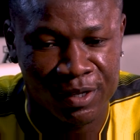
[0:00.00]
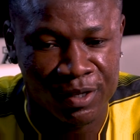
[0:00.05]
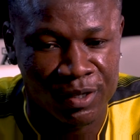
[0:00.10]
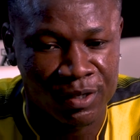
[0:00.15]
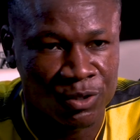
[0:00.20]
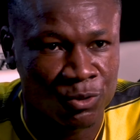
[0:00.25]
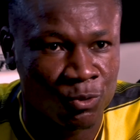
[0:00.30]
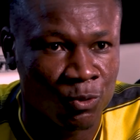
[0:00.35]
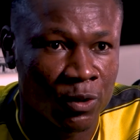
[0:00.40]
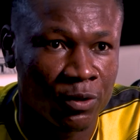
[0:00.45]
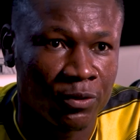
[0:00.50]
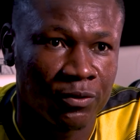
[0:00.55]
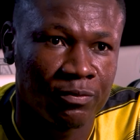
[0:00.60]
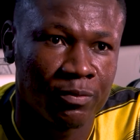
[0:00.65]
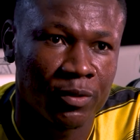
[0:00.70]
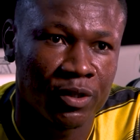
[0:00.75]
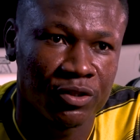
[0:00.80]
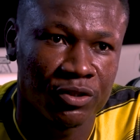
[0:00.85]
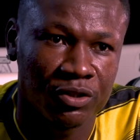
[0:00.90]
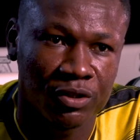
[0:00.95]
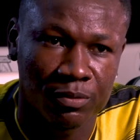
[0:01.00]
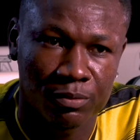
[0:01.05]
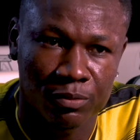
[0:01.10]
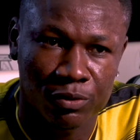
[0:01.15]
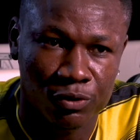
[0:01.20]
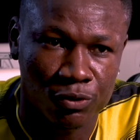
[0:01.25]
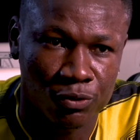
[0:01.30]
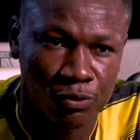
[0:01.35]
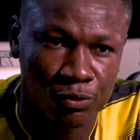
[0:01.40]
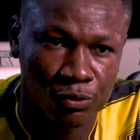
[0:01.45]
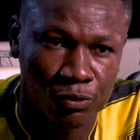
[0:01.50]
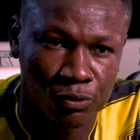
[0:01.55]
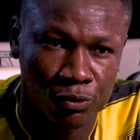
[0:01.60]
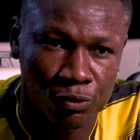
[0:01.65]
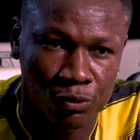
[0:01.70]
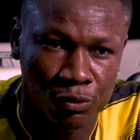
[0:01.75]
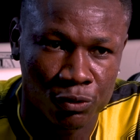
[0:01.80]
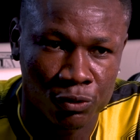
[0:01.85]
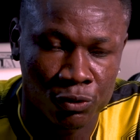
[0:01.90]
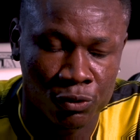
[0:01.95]
it's one of my dreams
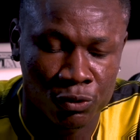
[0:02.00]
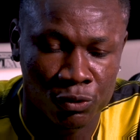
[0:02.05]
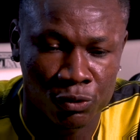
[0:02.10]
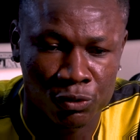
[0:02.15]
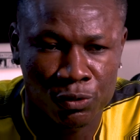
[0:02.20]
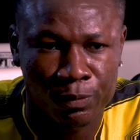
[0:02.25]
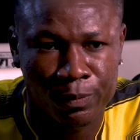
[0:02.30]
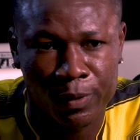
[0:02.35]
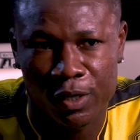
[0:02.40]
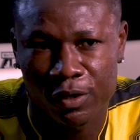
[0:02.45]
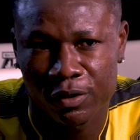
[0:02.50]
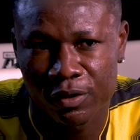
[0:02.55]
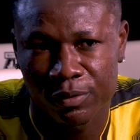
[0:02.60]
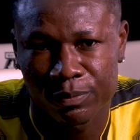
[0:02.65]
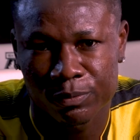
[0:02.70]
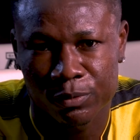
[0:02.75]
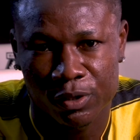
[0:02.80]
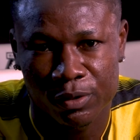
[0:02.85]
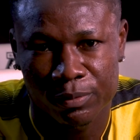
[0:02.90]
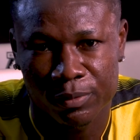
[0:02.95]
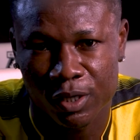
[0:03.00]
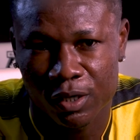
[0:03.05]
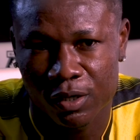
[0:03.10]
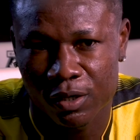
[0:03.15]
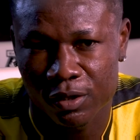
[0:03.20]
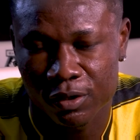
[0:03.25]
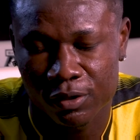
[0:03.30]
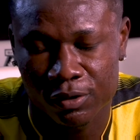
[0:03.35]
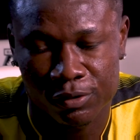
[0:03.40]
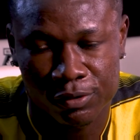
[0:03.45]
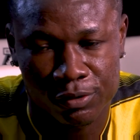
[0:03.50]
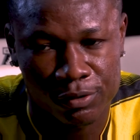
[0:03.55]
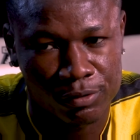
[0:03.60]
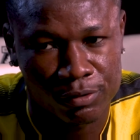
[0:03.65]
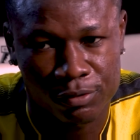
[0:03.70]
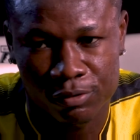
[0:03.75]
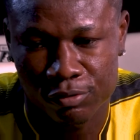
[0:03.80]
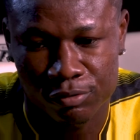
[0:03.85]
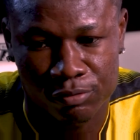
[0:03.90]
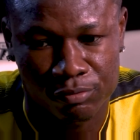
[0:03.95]
to play in the Premier League. So
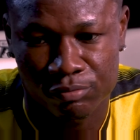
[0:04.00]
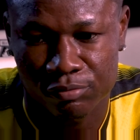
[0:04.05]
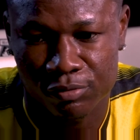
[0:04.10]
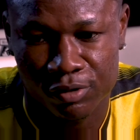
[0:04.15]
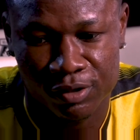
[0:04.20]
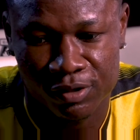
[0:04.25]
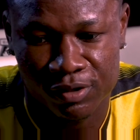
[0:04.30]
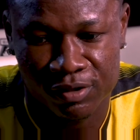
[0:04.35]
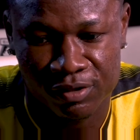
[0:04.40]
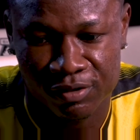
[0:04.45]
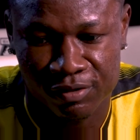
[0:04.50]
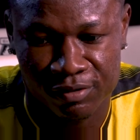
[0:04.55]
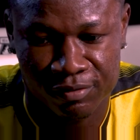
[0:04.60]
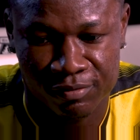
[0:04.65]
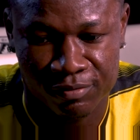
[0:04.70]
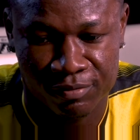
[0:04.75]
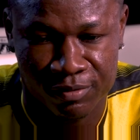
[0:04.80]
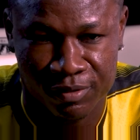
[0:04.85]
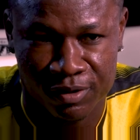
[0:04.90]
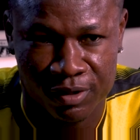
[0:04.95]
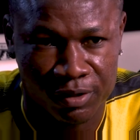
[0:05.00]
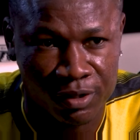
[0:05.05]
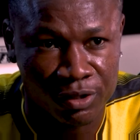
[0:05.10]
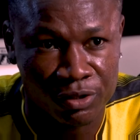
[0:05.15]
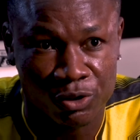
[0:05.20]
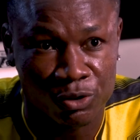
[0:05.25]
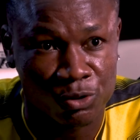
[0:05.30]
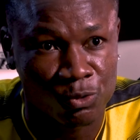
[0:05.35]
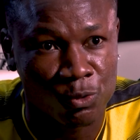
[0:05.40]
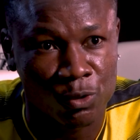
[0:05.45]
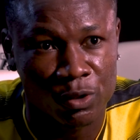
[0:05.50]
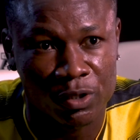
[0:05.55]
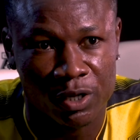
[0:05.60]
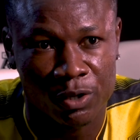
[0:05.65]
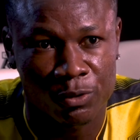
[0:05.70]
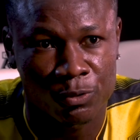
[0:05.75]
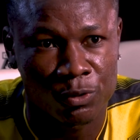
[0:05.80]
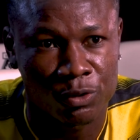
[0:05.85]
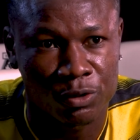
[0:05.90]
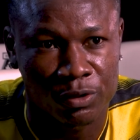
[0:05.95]
this is what
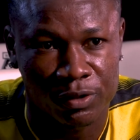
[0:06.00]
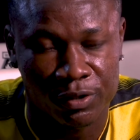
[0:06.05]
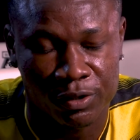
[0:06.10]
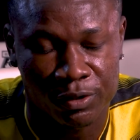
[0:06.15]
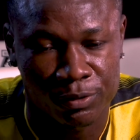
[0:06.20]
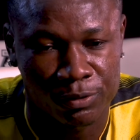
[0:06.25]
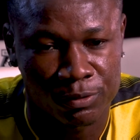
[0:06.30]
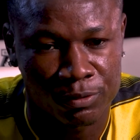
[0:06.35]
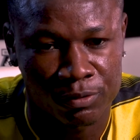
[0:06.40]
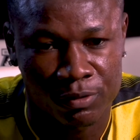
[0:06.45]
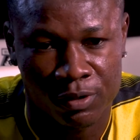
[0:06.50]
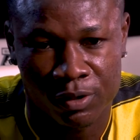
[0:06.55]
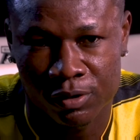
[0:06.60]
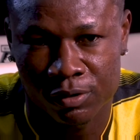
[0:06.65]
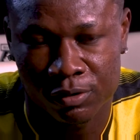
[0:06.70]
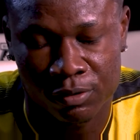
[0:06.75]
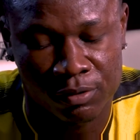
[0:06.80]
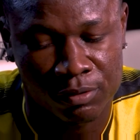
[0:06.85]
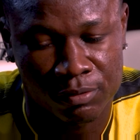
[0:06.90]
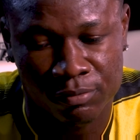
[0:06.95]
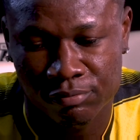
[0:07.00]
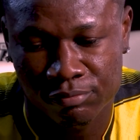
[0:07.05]
I want, and